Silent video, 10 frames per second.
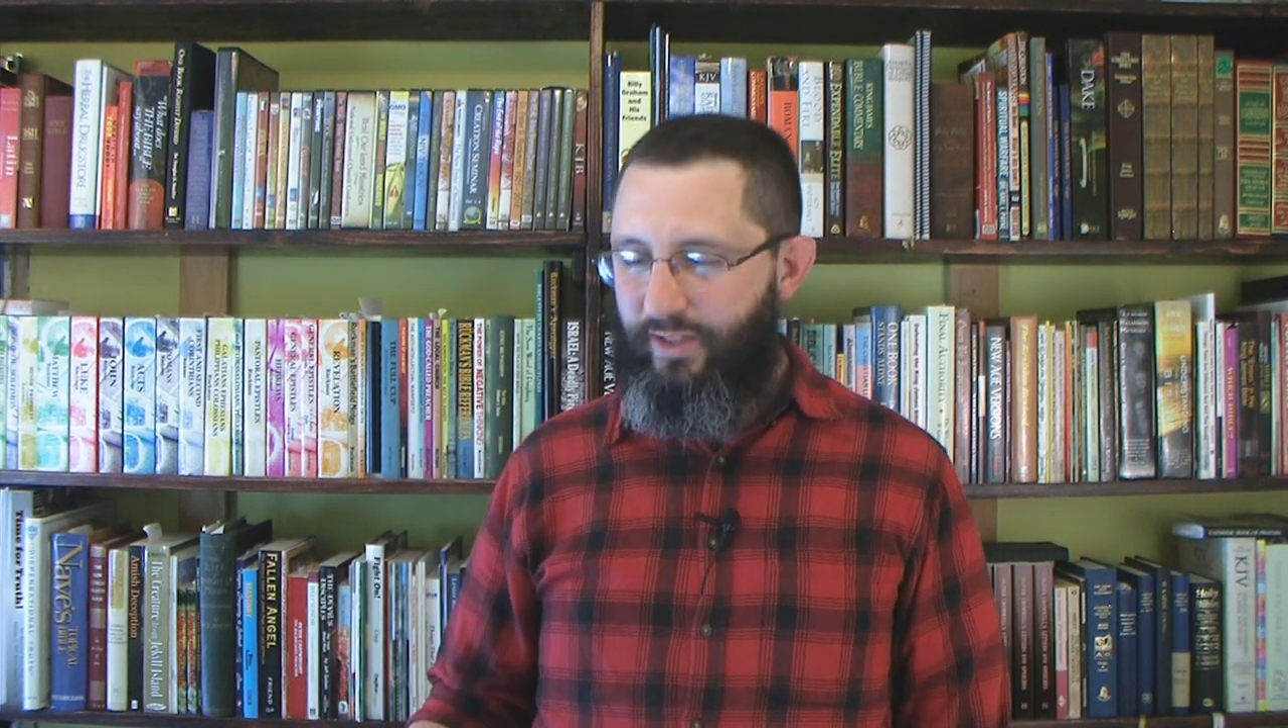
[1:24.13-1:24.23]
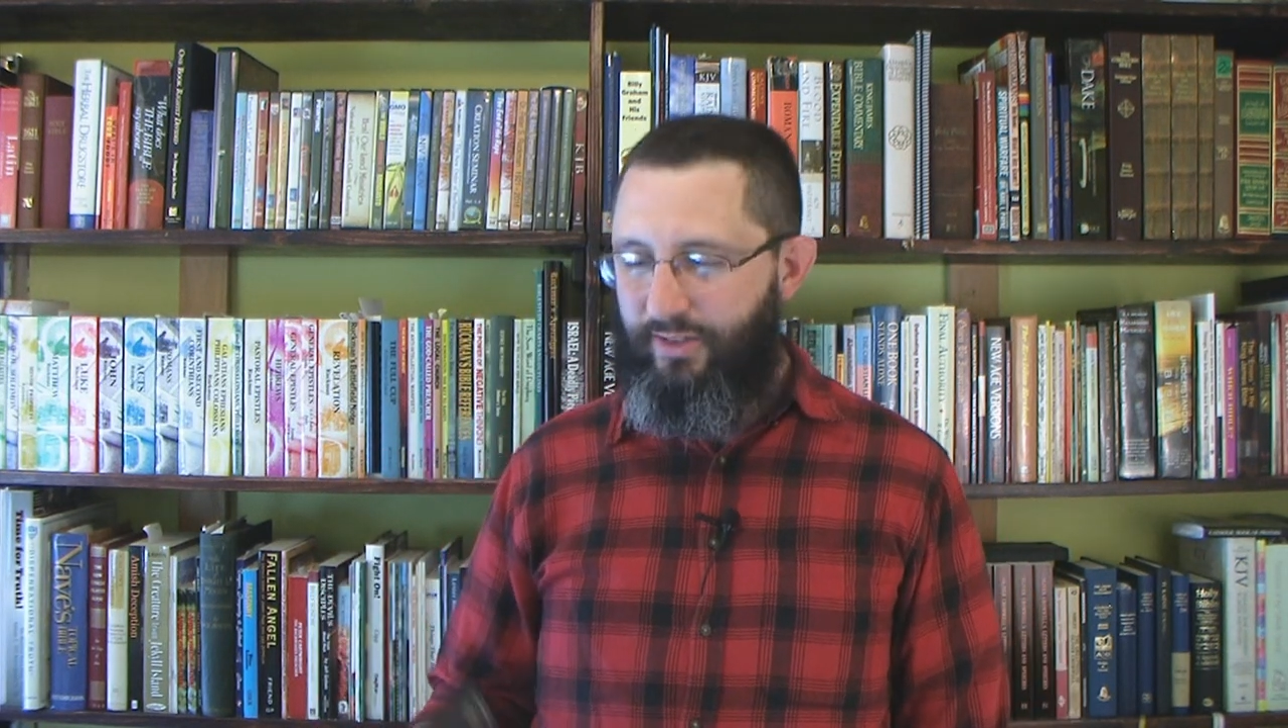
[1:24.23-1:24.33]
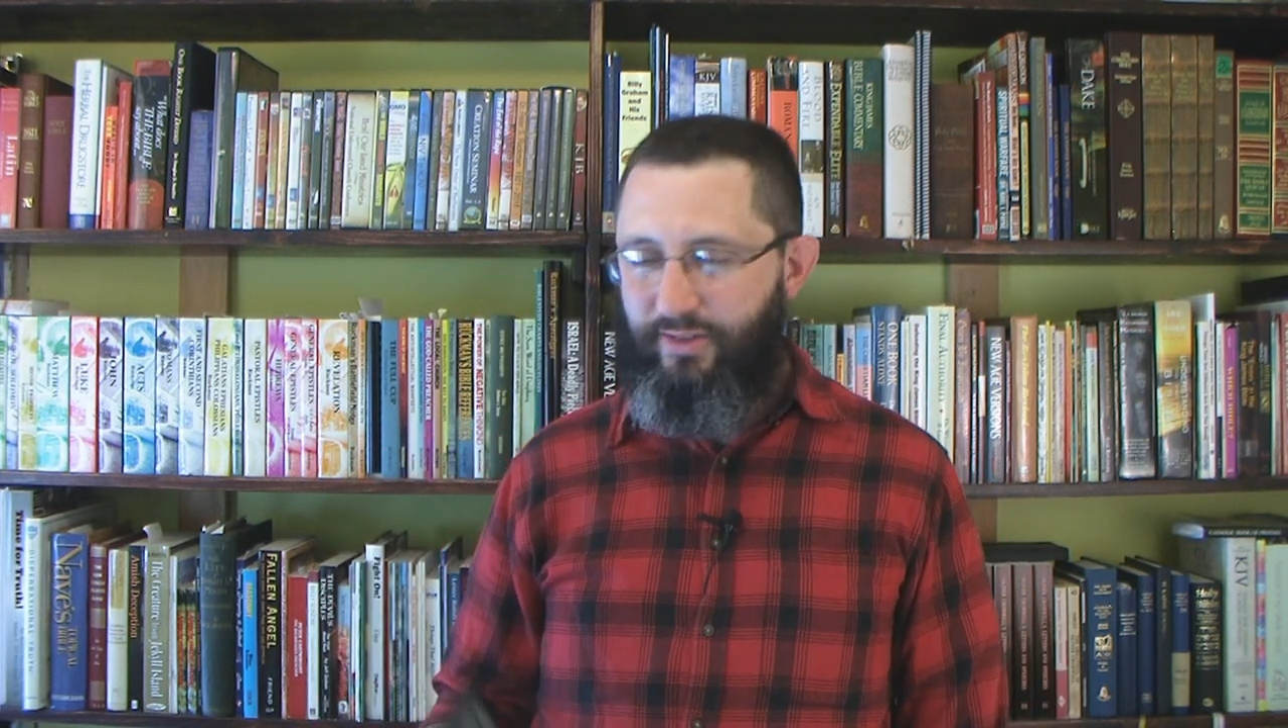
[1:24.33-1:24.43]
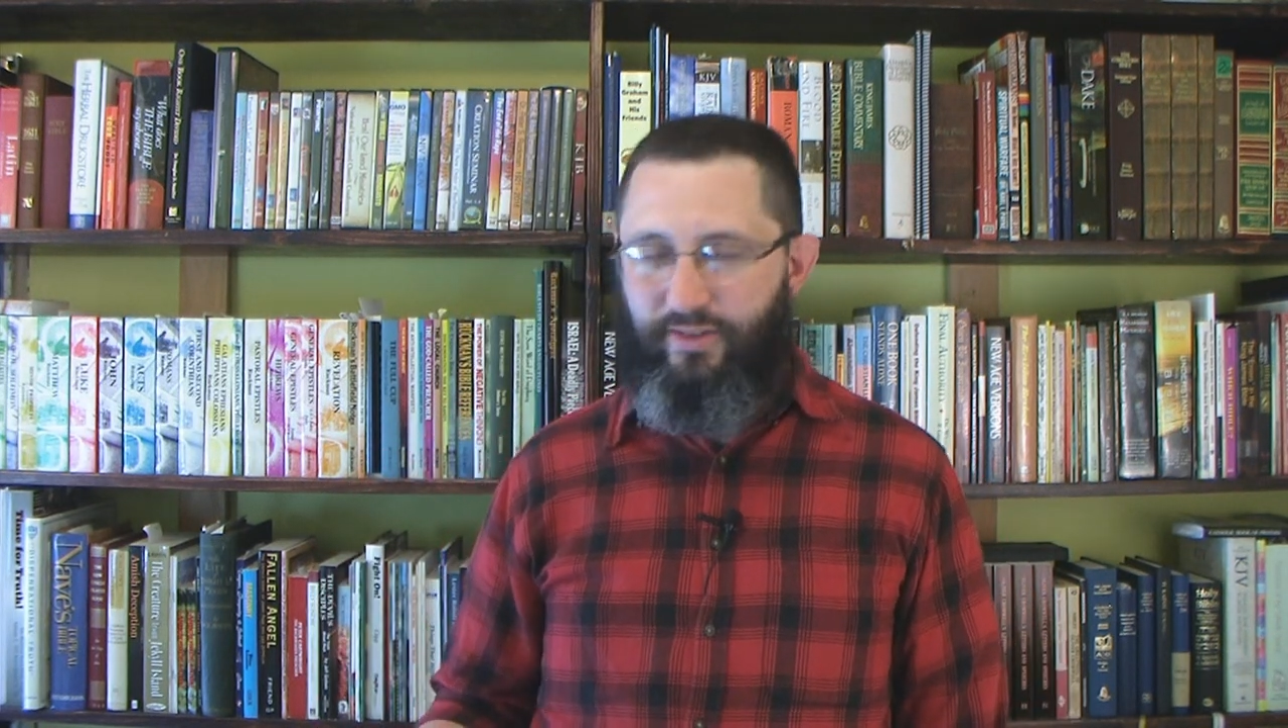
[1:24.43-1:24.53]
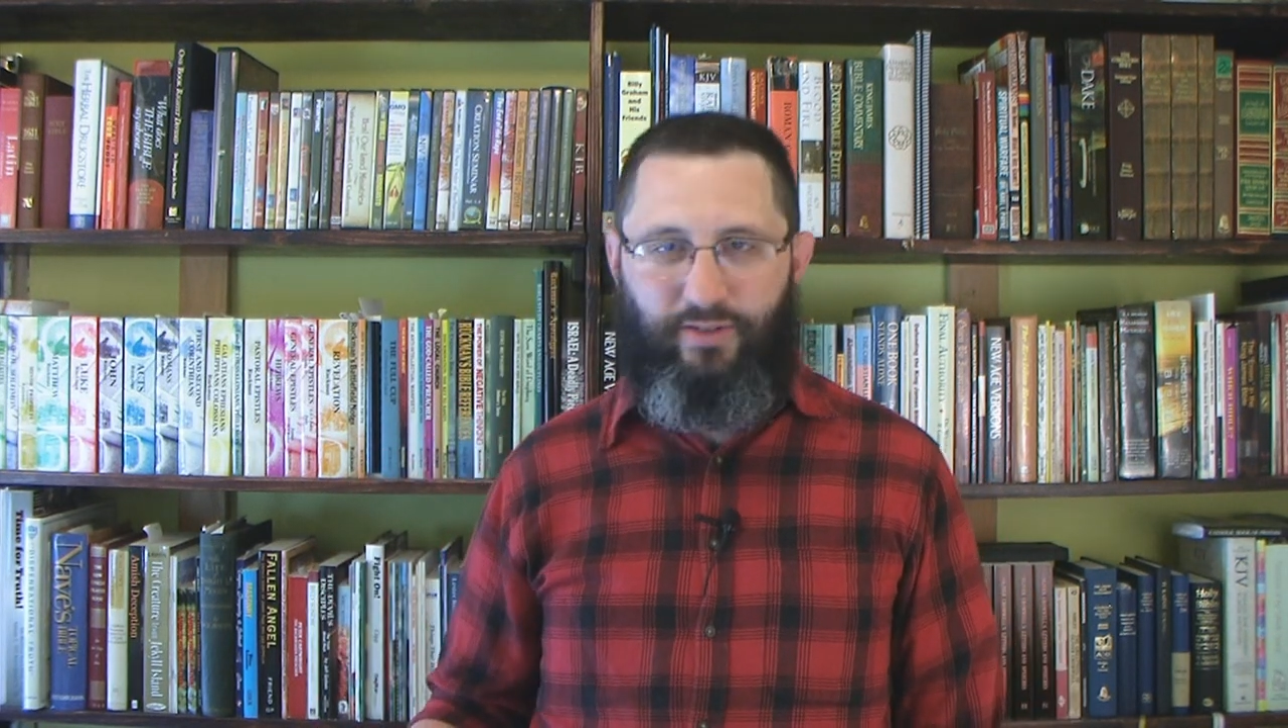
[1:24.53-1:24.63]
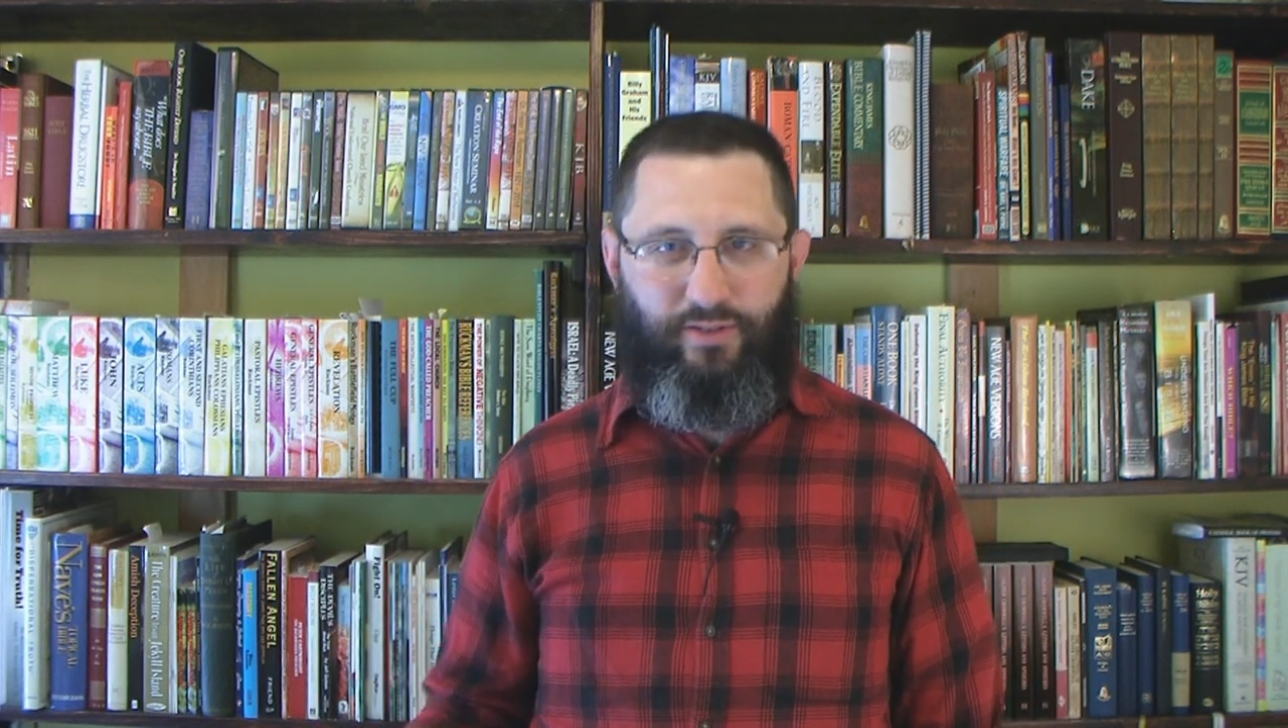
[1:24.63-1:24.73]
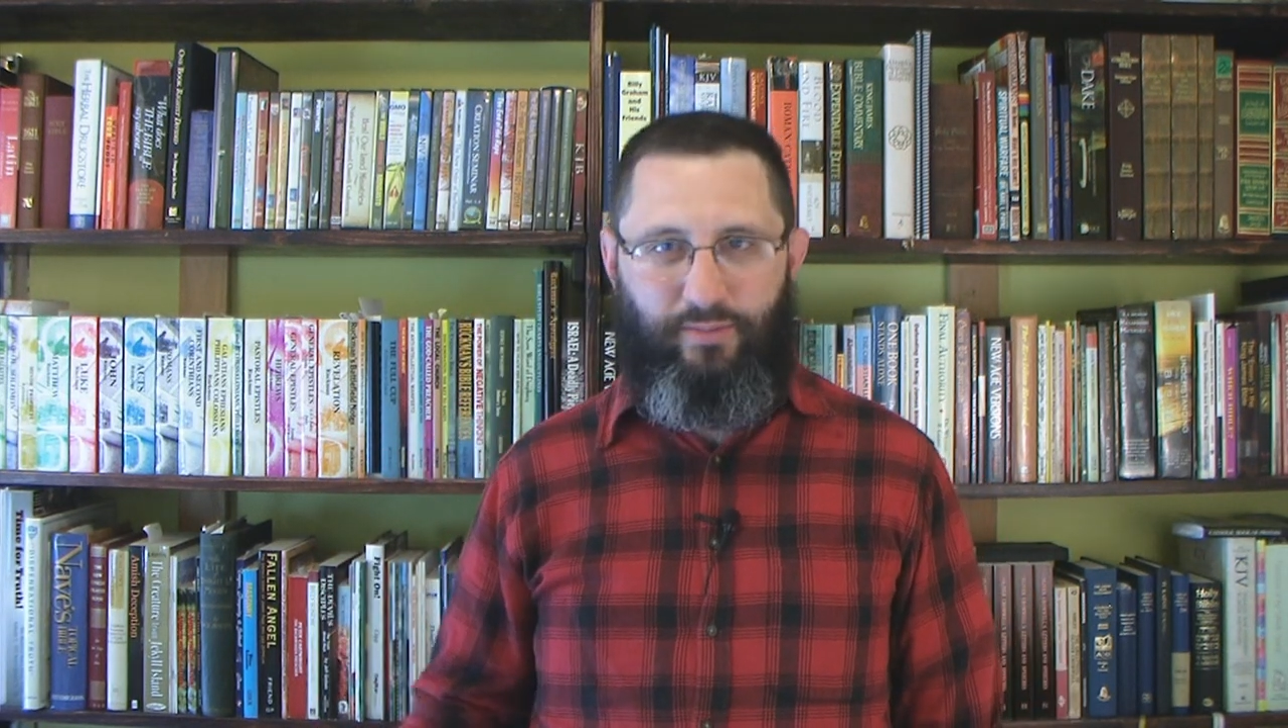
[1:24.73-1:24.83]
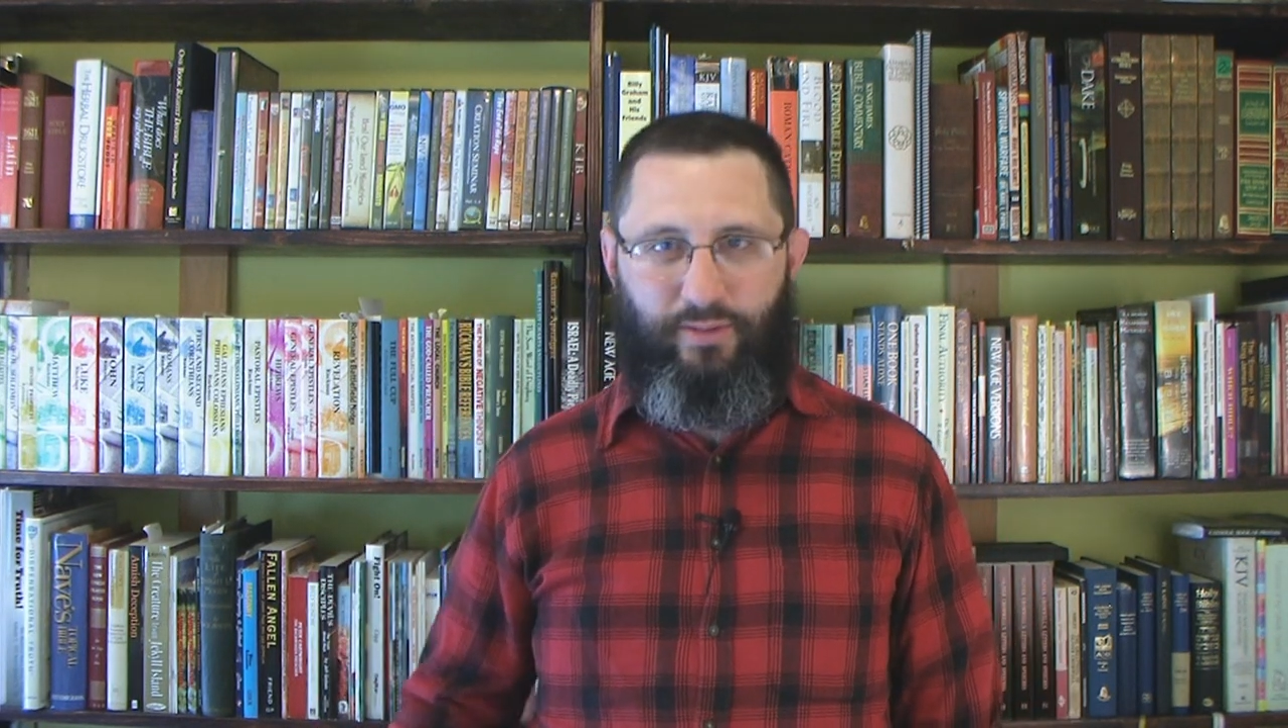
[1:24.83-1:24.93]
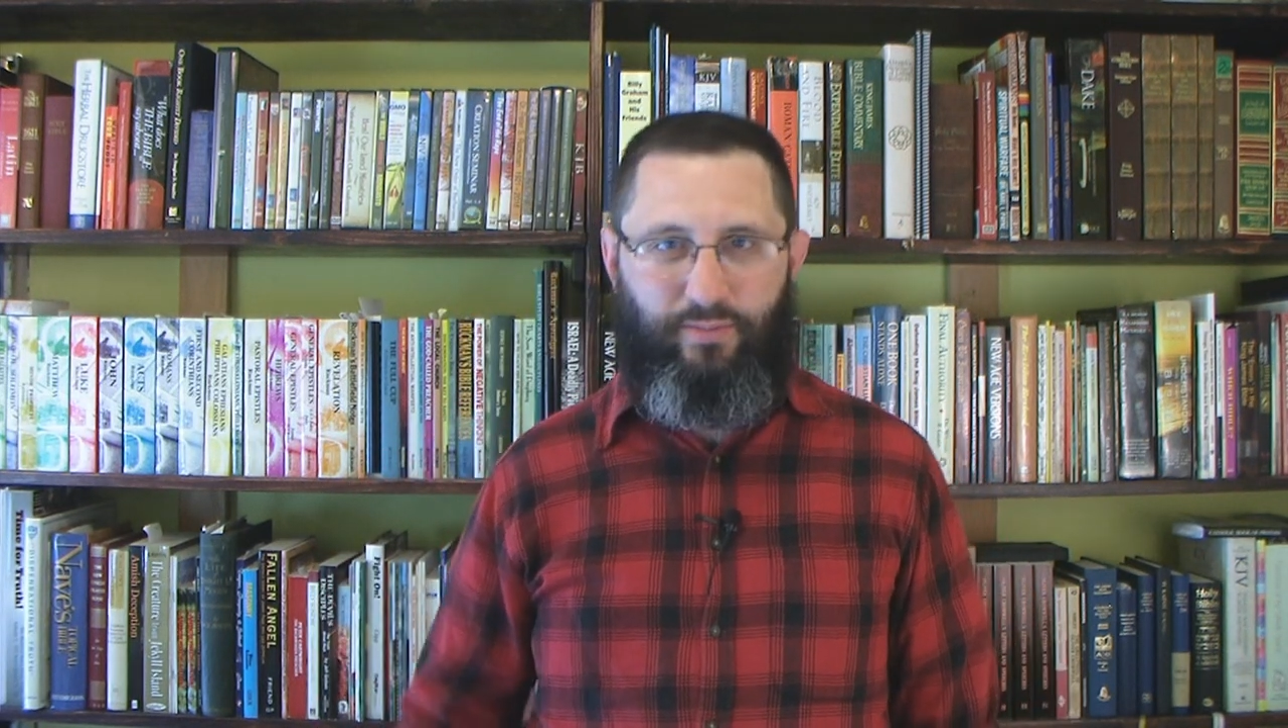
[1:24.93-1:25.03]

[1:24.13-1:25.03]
witnessing to them